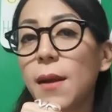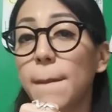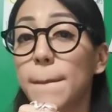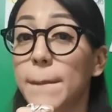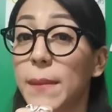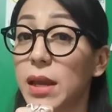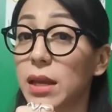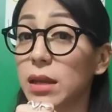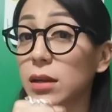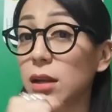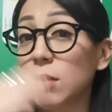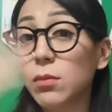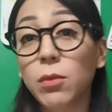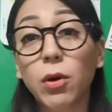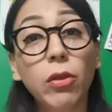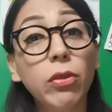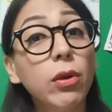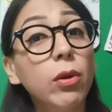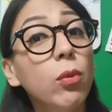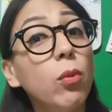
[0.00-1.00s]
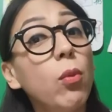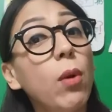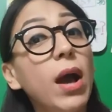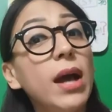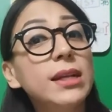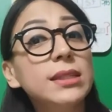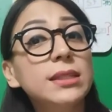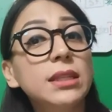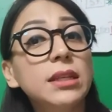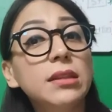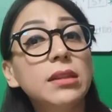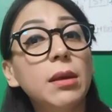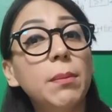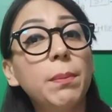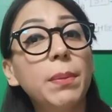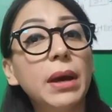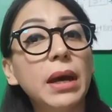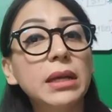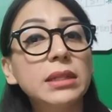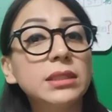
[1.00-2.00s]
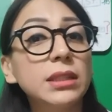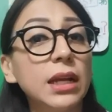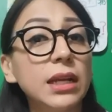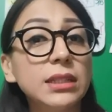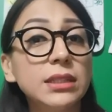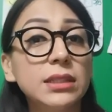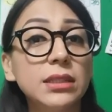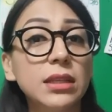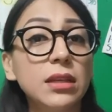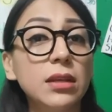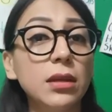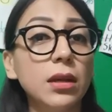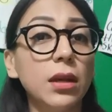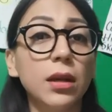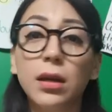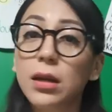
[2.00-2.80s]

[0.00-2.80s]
My grandmother was in the past a singer.